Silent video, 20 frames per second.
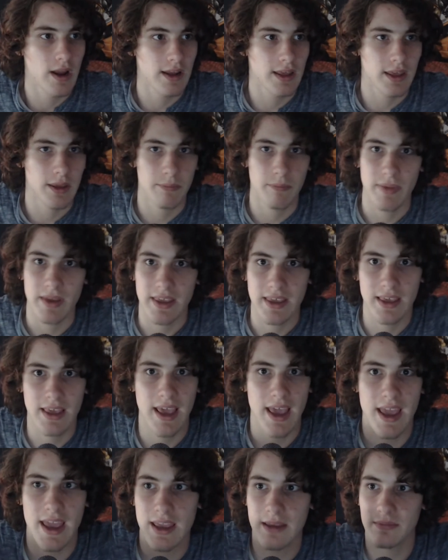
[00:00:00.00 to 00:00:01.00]

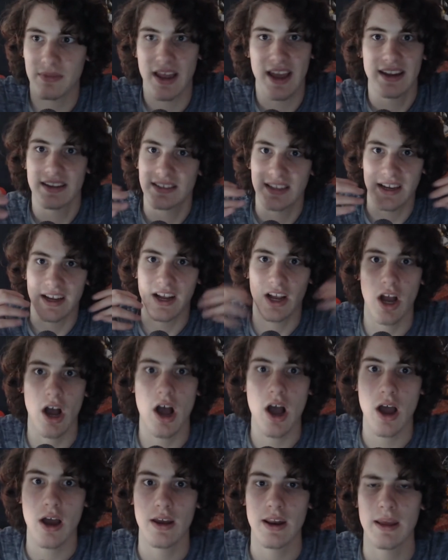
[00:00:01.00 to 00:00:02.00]
became like the
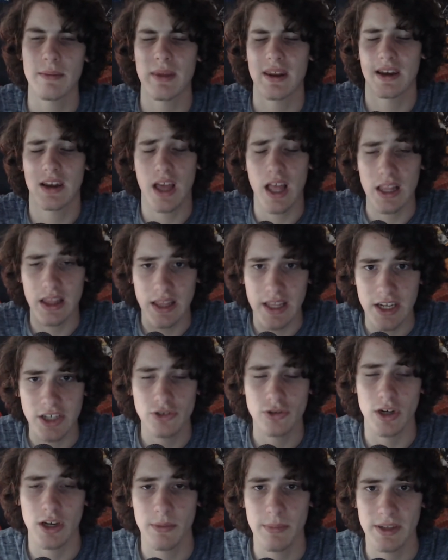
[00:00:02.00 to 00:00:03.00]
god, I mean, not
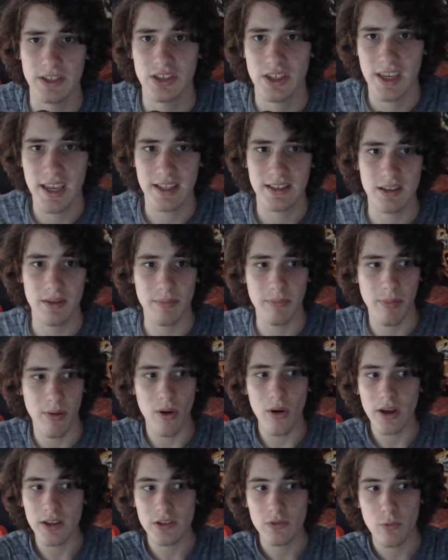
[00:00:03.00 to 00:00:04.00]
literally, but you get the
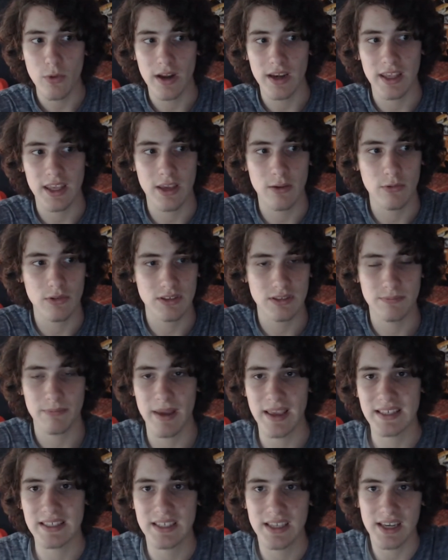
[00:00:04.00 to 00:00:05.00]
point, when he was
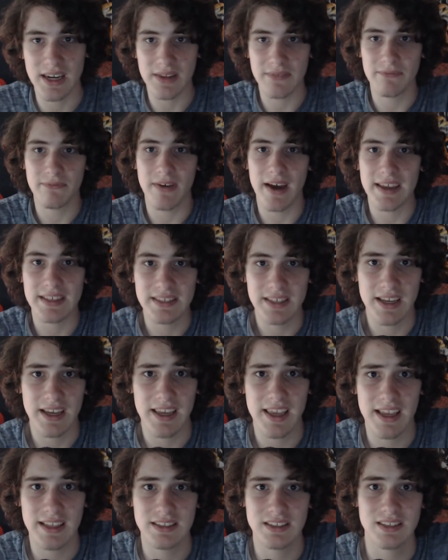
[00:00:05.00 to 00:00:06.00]
basically fighting
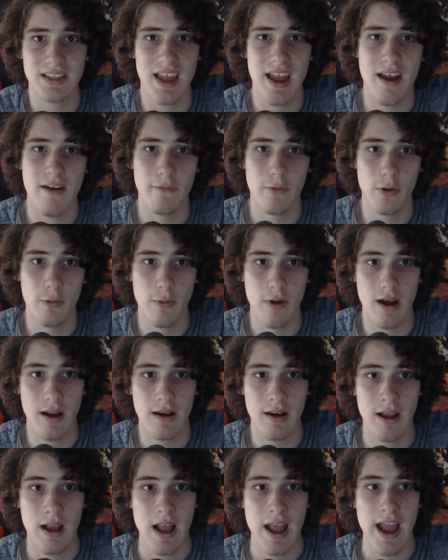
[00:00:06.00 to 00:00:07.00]
against
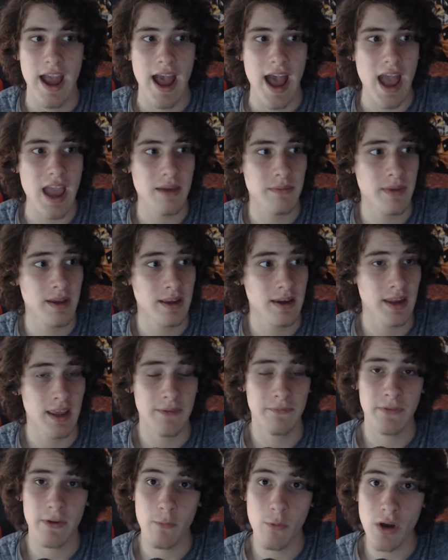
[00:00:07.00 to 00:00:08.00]
everyone. I mean,
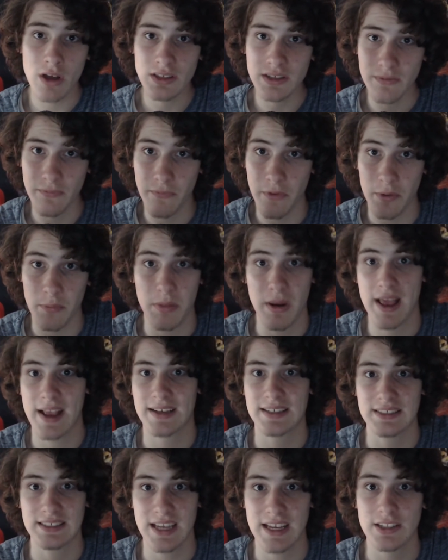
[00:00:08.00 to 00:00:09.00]
if it wasn't for Black
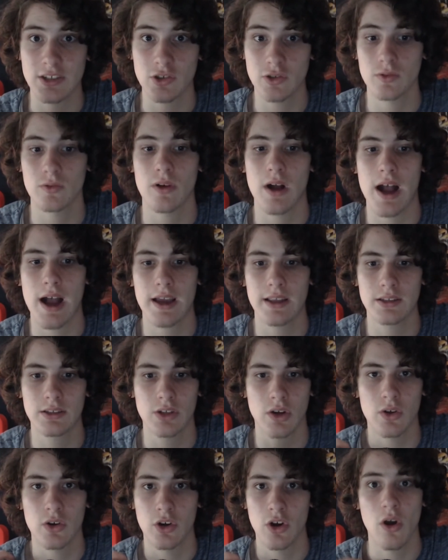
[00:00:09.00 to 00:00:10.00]
Zetsu, I
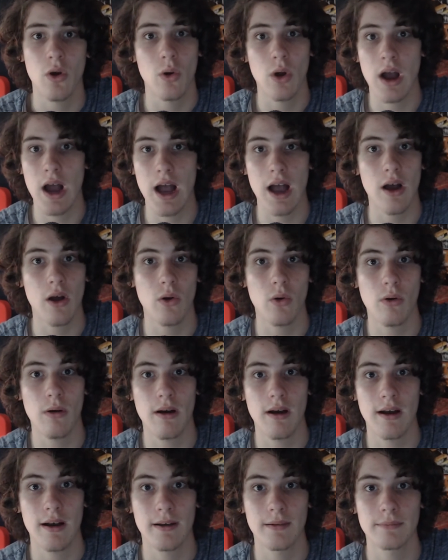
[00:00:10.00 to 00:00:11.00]
don't know
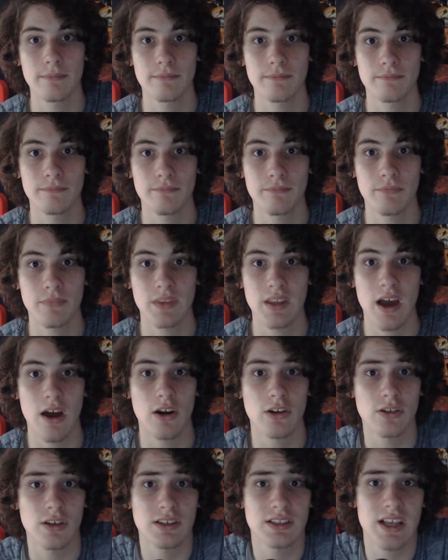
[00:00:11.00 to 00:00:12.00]
how
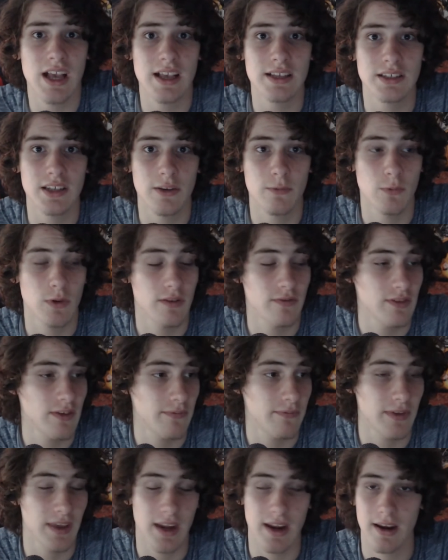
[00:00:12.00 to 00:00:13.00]
Naruto and Sasuke would have
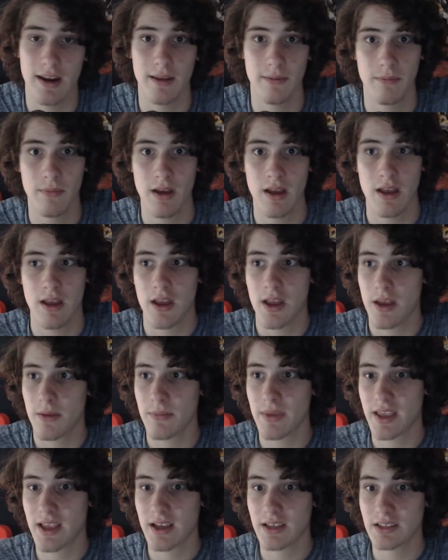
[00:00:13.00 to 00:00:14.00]
defeated him,
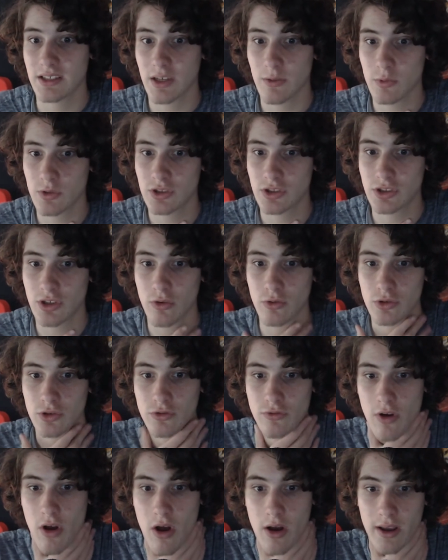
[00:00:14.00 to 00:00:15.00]
because he was so
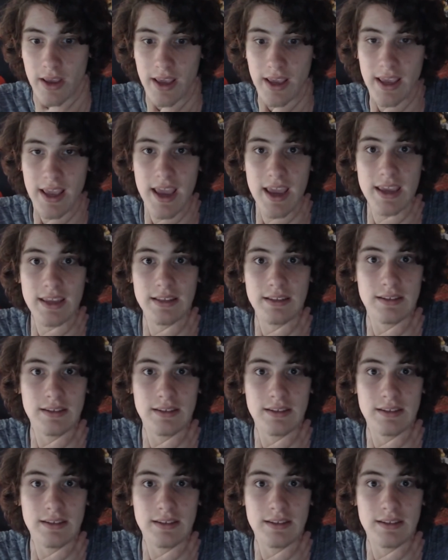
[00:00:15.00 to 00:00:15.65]
strong. He gained